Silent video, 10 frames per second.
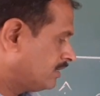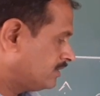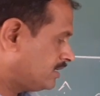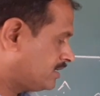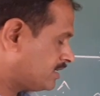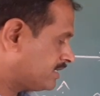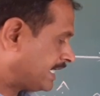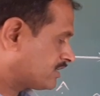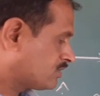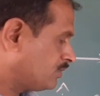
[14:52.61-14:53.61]
This is
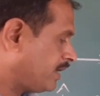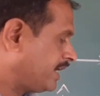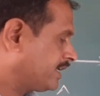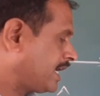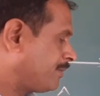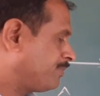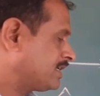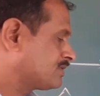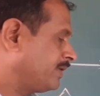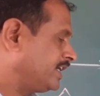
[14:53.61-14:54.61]
x2 I cap
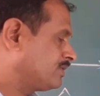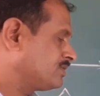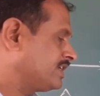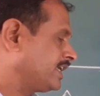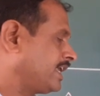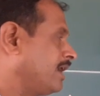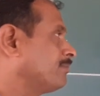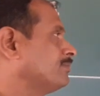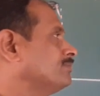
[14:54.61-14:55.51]
plus y2 j cap.